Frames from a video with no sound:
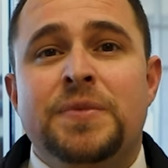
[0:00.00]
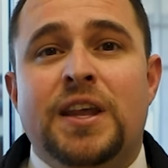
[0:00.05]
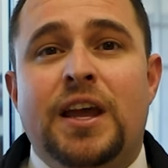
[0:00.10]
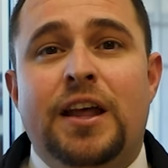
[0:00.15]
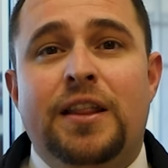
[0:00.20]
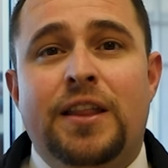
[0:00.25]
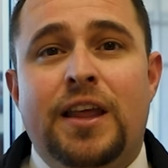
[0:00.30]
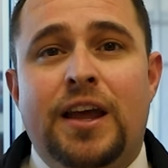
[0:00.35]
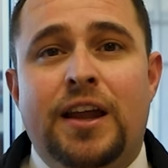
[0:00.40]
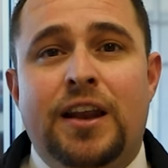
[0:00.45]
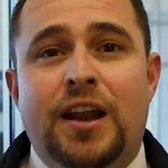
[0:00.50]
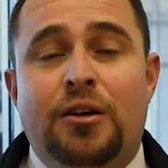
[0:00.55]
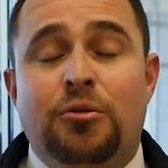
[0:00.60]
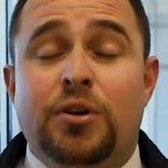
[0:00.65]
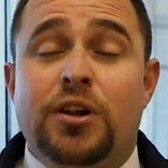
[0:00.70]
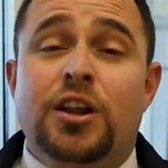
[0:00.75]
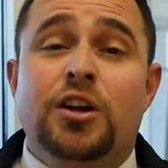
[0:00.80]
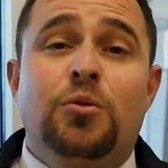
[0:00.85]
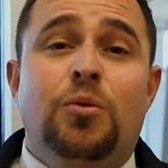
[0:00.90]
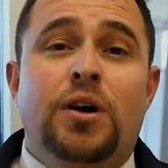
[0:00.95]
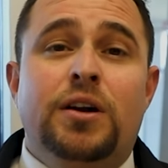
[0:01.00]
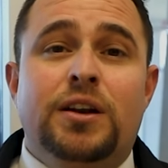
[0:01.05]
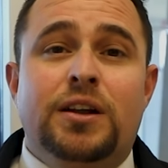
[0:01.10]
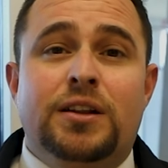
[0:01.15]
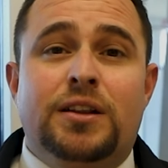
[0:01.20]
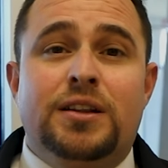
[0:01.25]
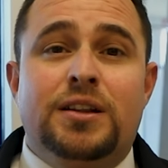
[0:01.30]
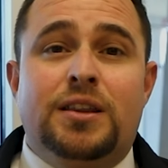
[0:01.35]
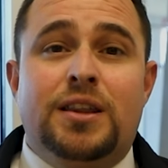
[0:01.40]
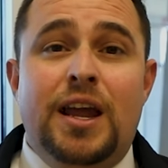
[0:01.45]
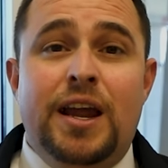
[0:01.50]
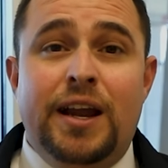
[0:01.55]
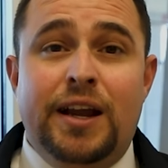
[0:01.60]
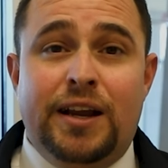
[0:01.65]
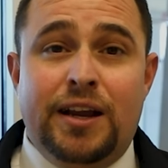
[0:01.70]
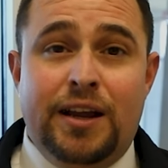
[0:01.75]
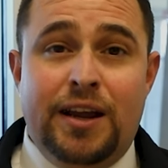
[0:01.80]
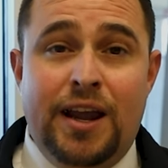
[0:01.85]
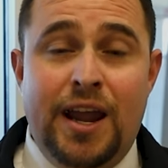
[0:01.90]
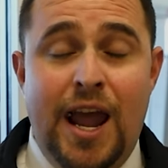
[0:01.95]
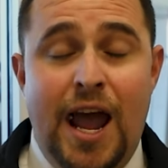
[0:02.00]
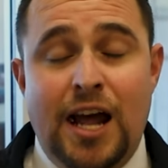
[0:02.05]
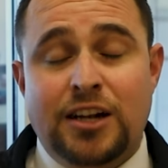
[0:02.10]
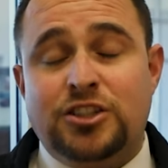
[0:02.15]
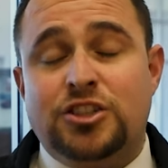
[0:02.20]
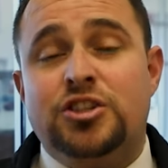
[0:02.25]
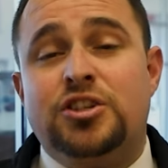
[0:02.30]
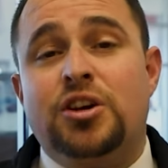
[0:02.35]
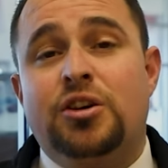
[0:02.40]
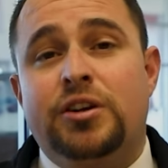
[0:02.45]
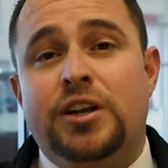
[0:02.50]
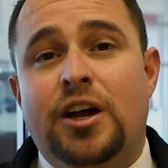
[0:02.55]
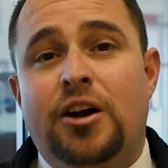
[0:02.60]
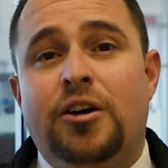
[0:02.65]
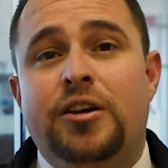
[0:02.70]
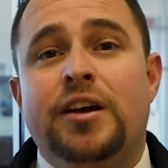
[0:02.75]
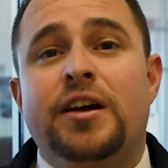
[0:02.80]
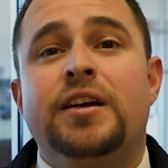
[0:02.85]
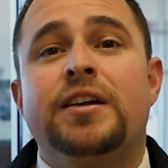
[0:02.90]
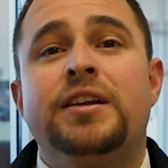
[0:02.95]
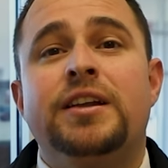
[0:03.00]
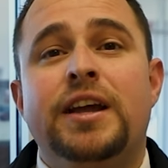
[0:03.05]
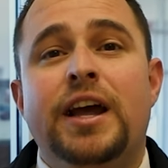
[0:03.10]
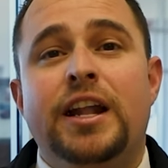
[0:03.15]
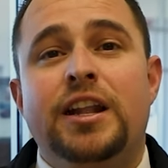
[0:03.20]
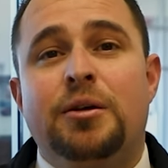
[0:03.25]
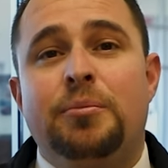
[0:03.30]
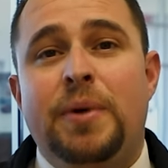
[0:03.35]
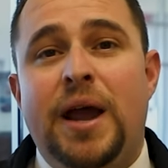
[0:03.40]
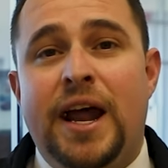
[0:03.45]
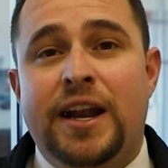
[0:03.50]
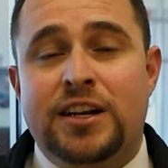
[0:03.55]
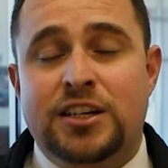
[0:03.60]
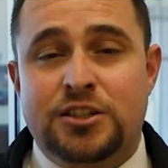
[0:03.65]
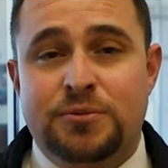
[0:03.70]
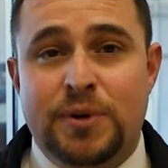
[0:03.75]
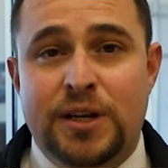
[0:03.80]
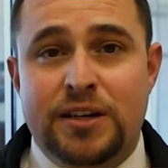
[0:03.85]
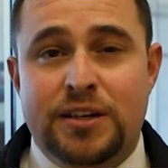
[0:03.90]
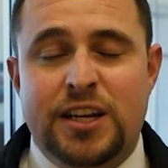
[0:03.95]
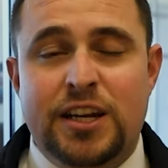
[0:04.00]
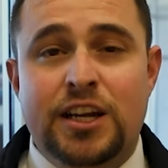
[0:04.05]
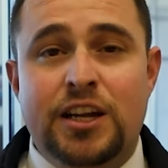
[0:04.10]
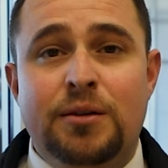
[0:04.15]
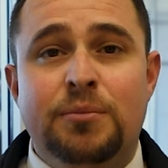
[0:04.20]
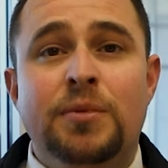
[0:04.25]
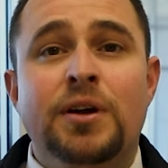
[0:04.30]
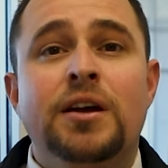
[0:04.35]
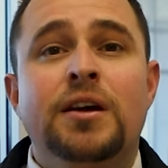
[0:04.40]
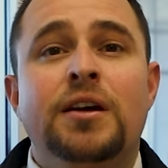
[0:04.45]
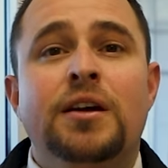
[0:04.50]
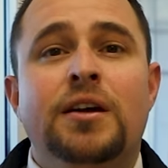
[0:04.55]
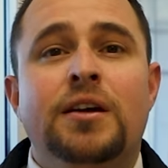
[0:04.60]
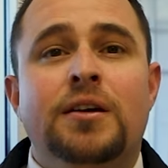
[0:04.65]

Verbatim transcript: And then I really want to thank Hatch Toyota and the management team